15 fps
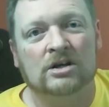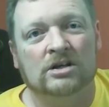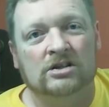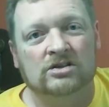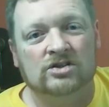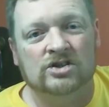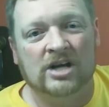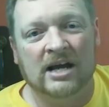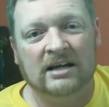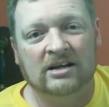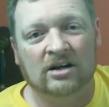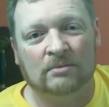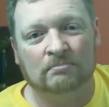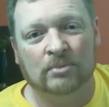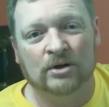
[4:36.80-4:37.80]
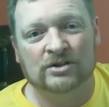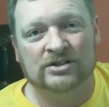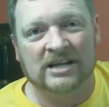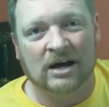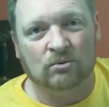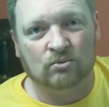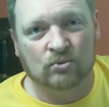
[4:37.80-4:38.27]
Check your books
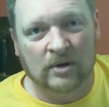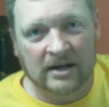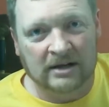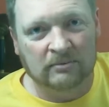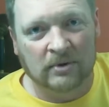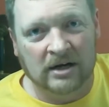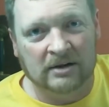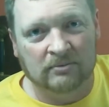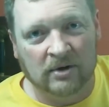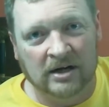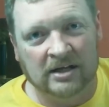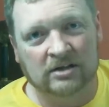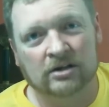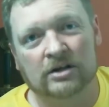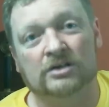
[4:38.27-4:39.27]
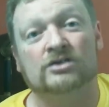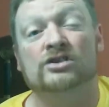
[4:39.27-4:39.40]
out really good.